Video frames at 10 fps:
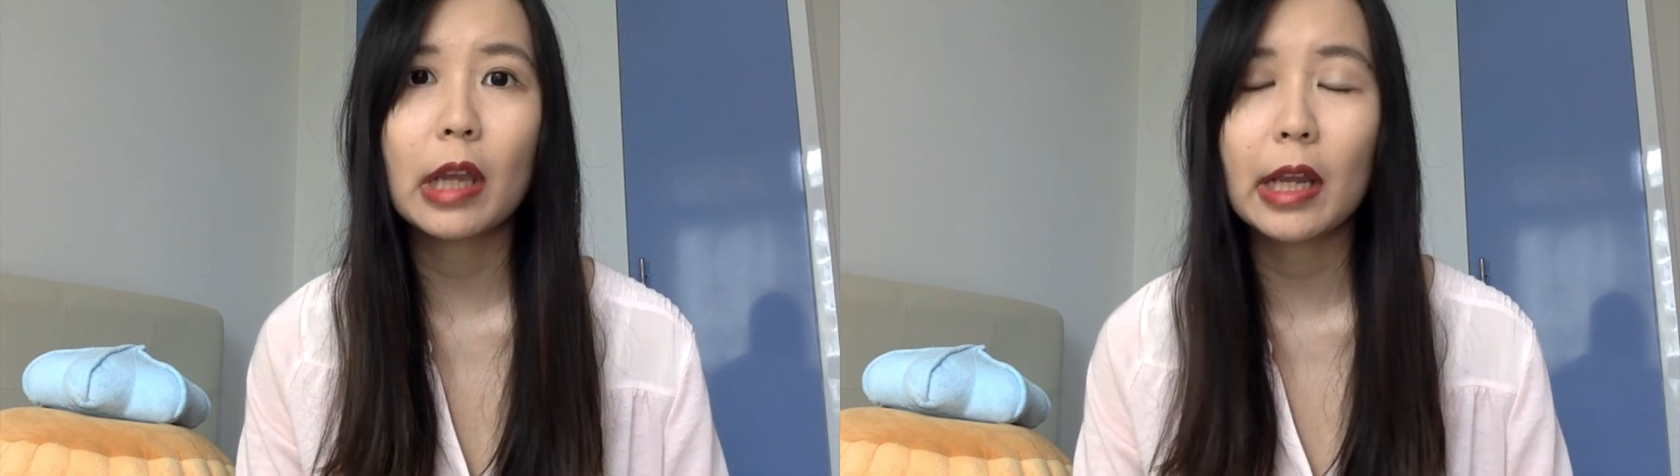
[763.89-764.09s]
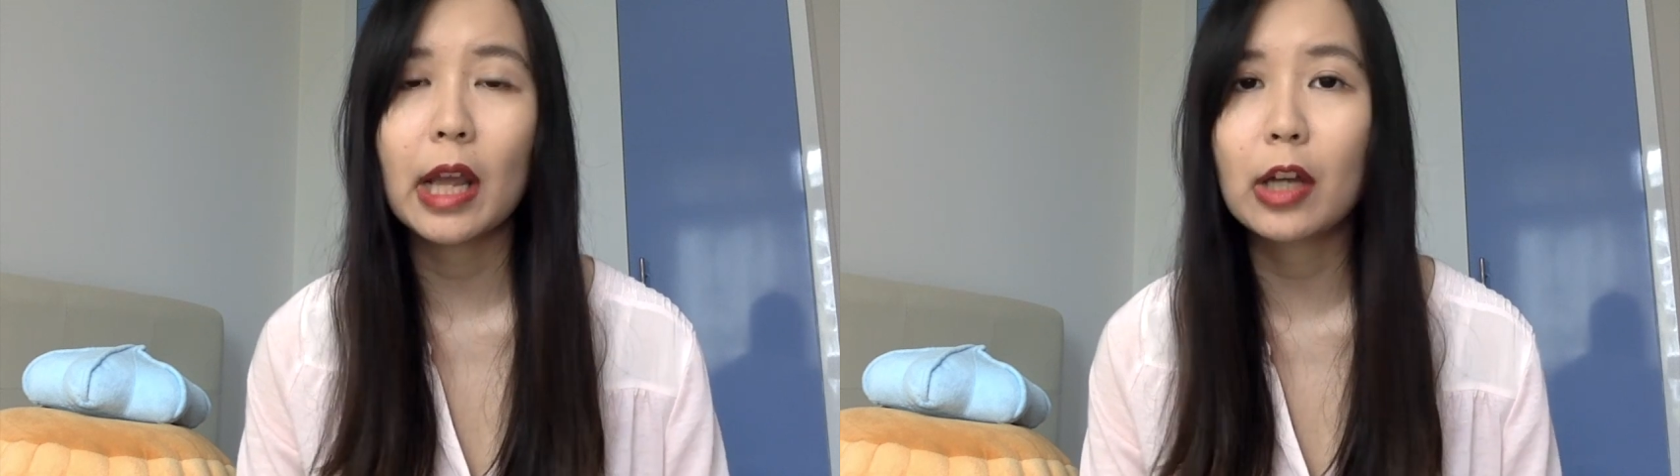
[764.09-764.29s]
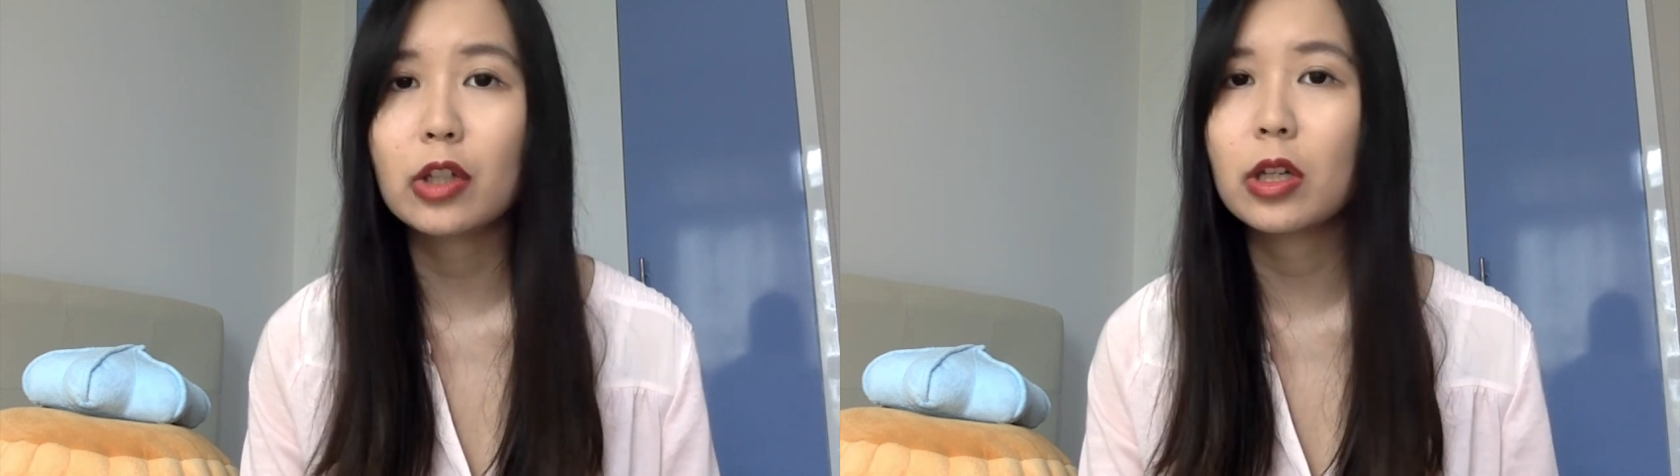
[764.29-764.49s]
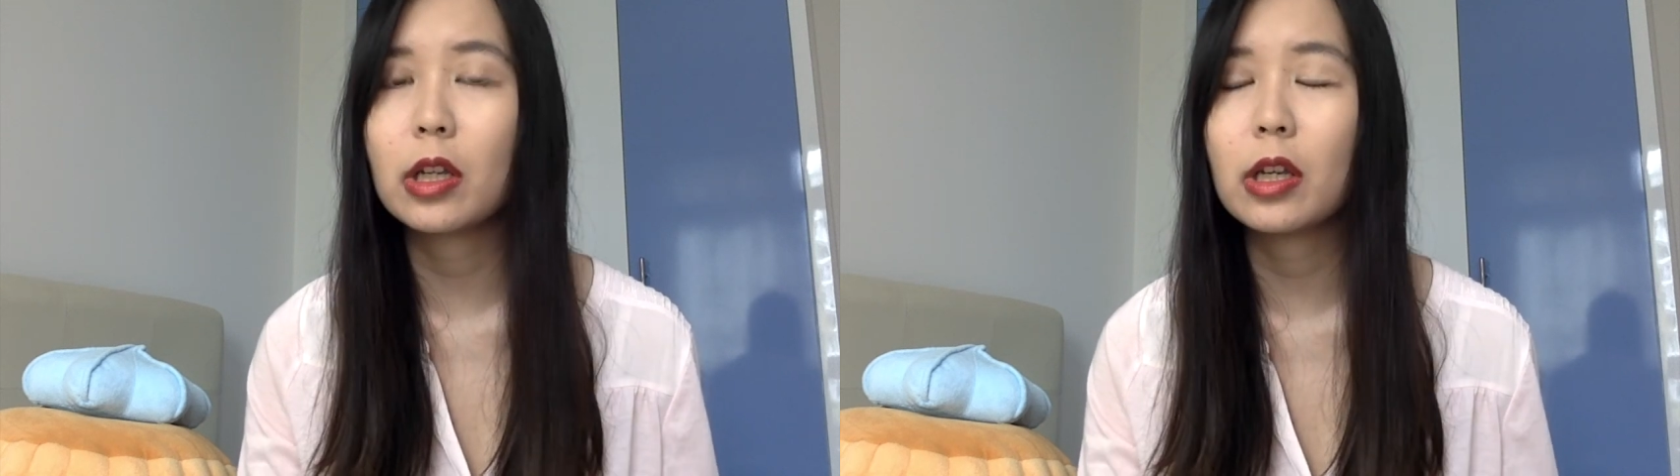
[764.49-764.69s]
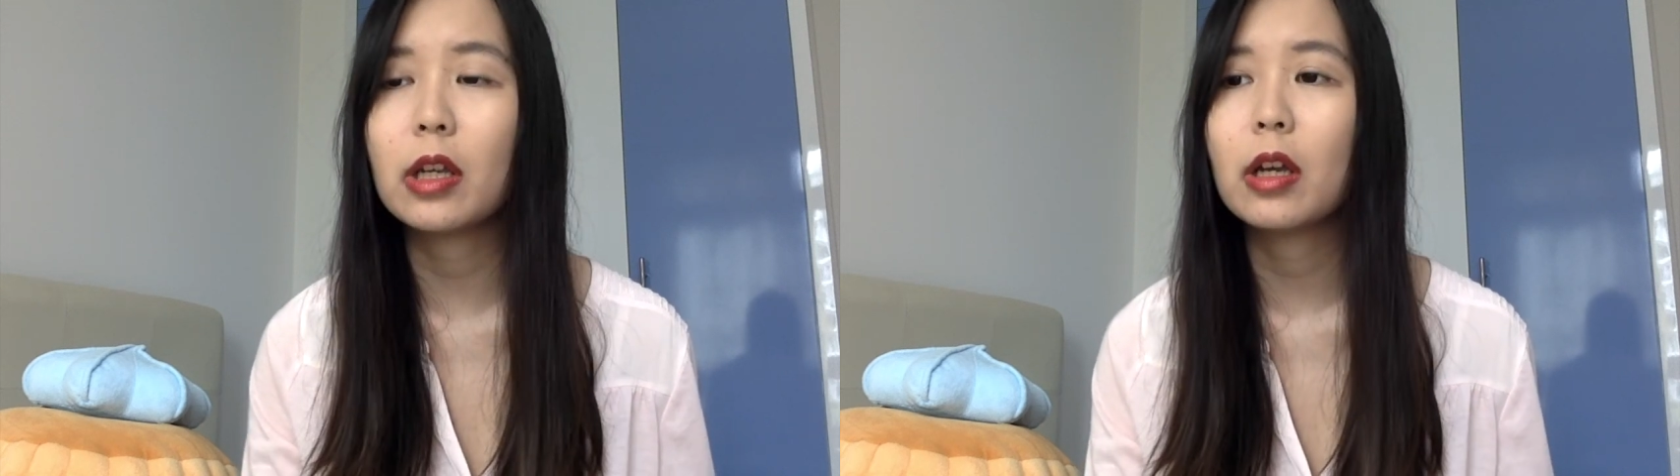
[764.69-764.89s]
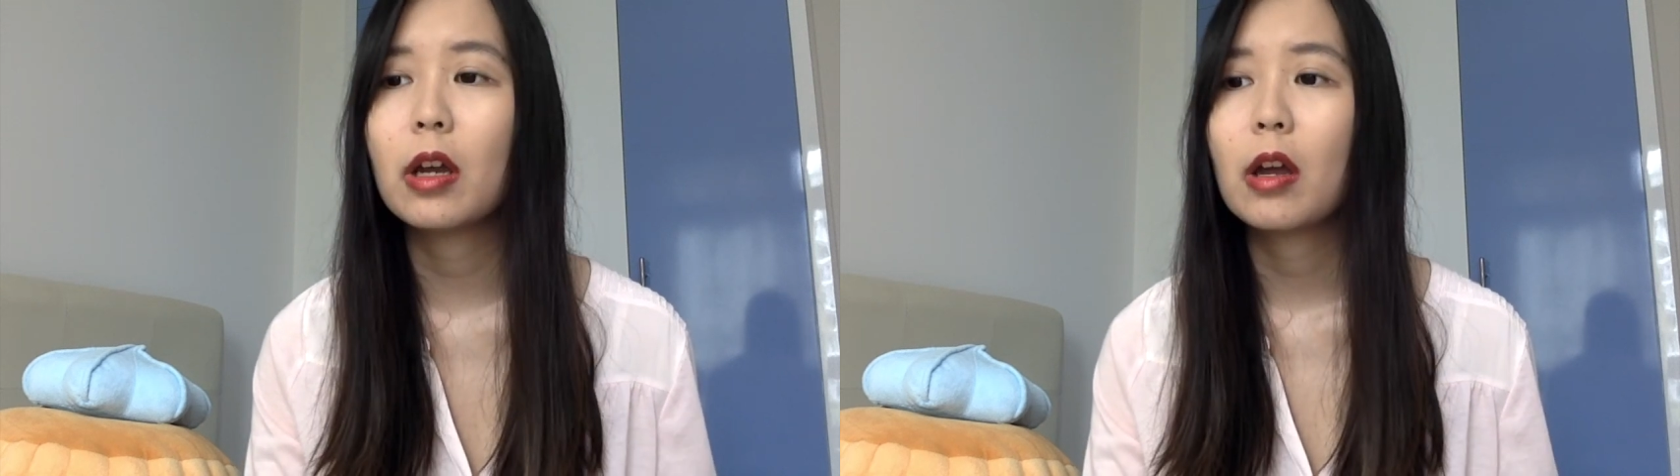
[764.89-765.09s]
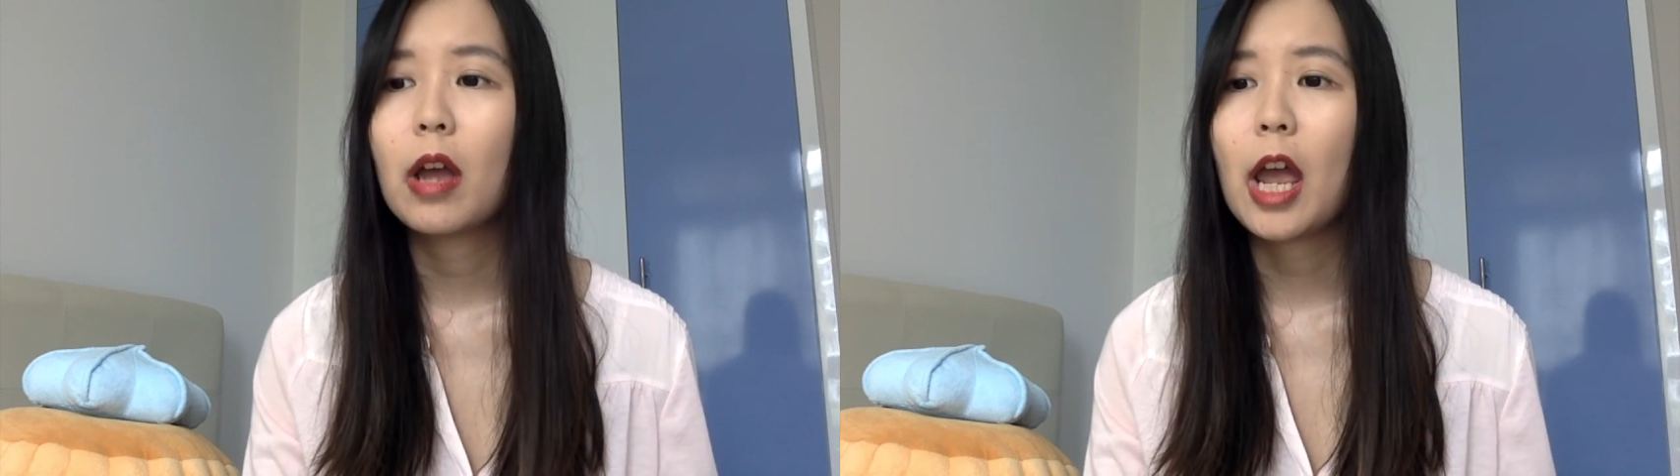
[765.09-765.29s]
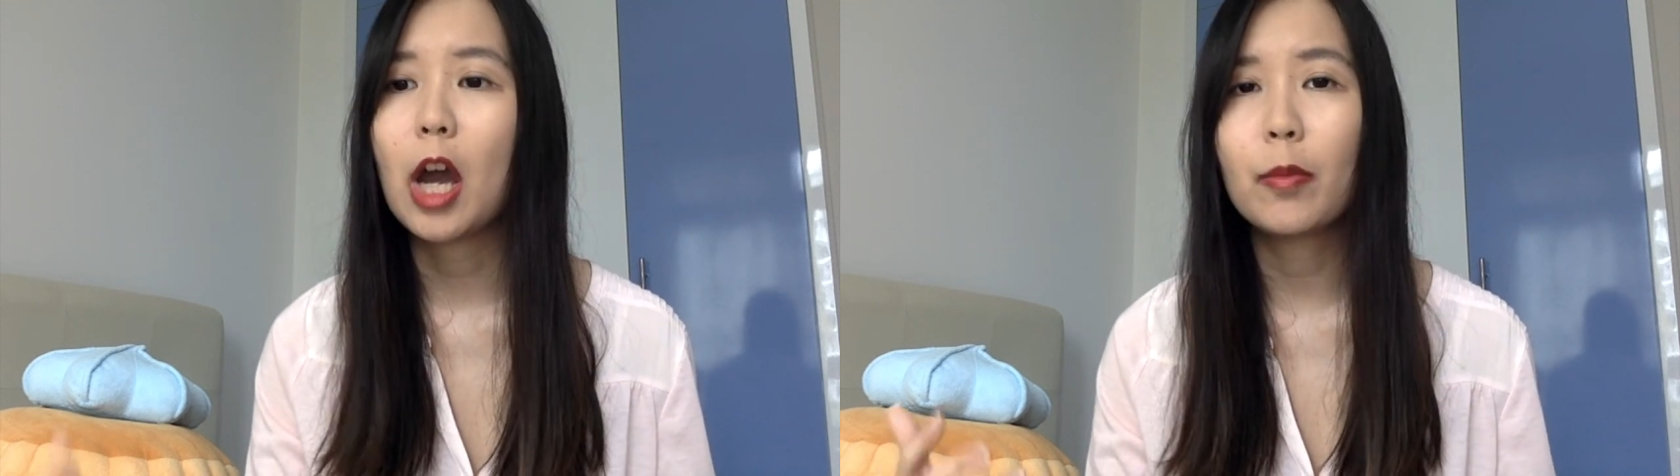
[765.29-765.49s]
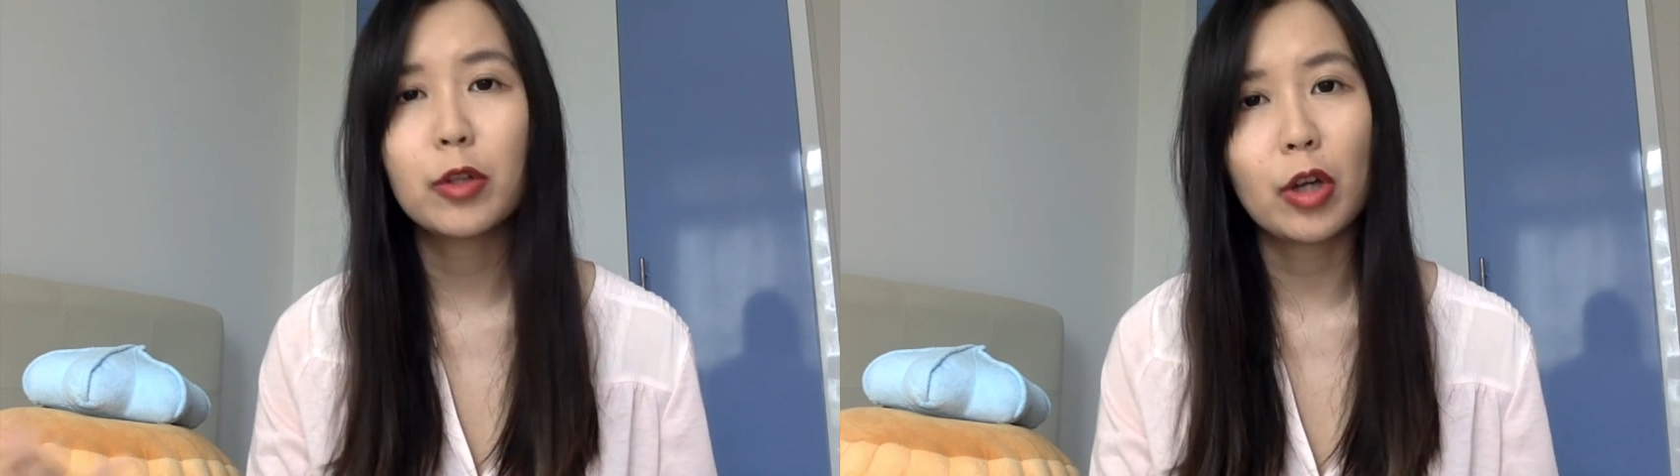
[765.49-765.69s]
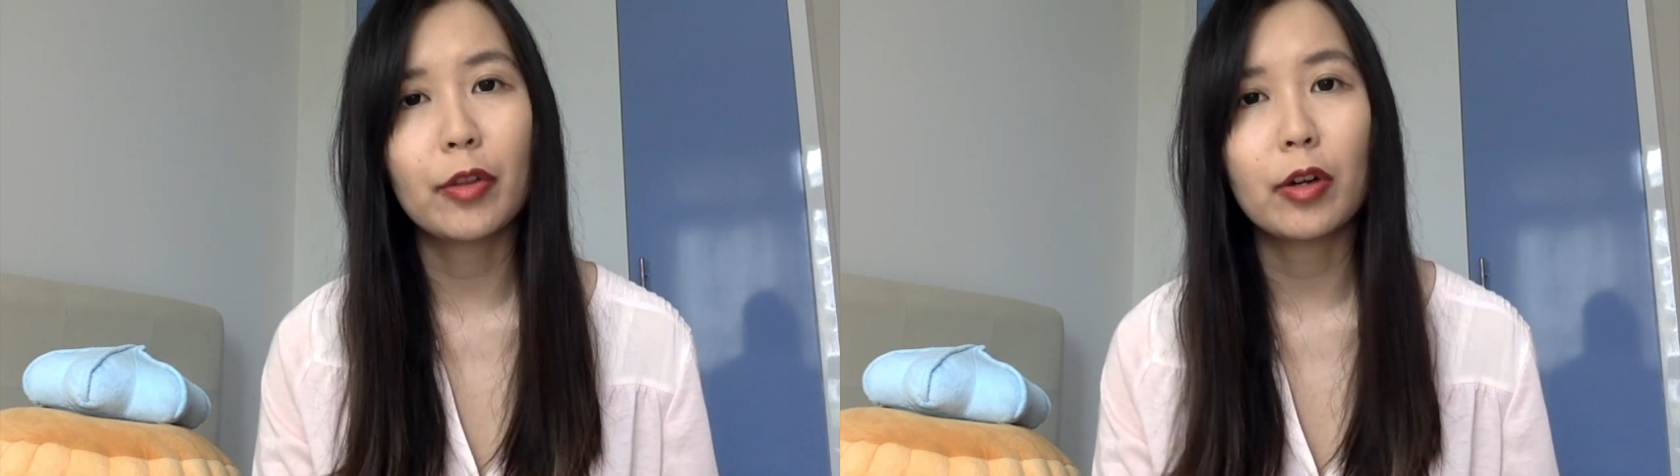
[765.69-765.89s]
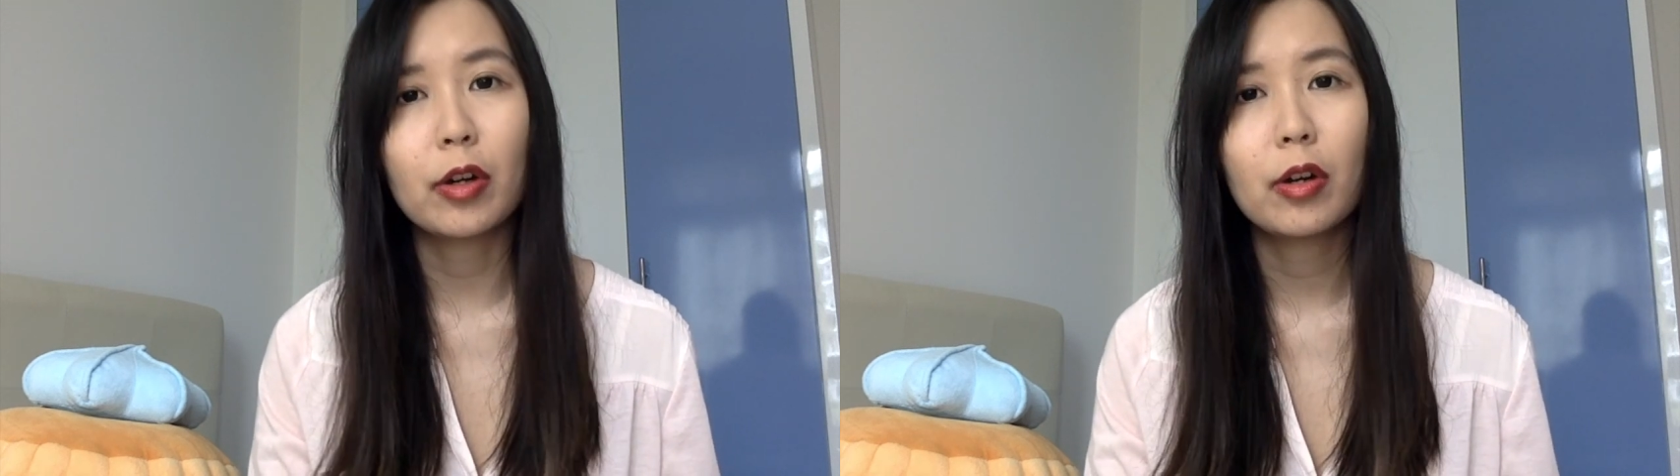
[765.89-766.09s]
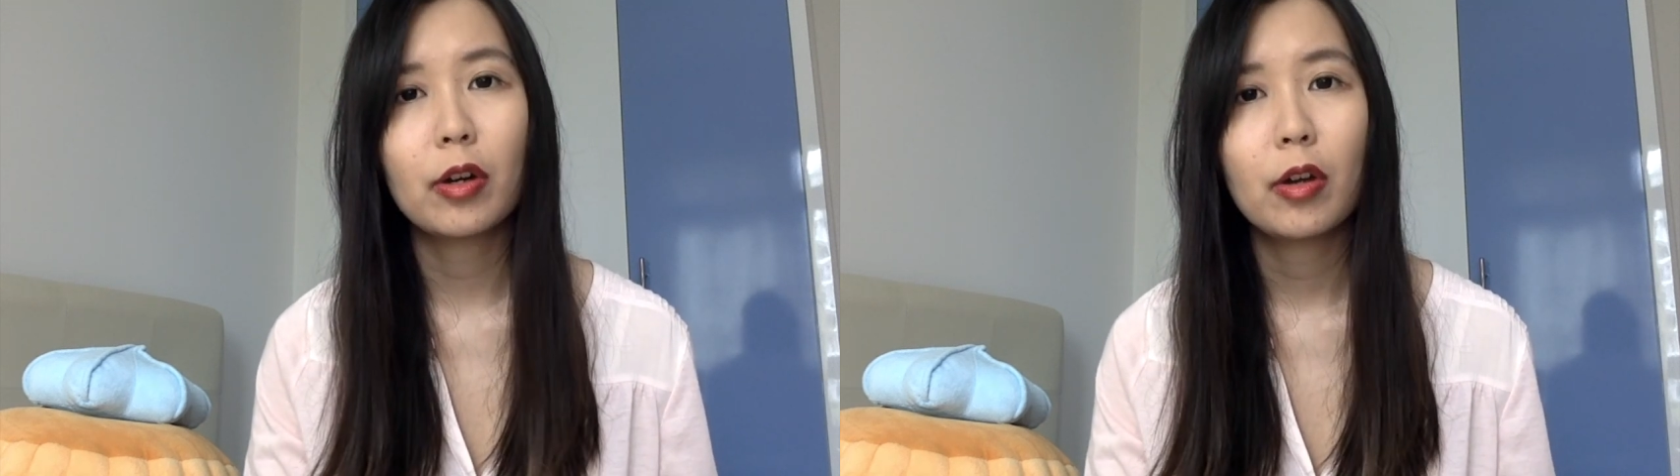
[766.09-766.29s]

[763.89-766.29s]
can actually help each other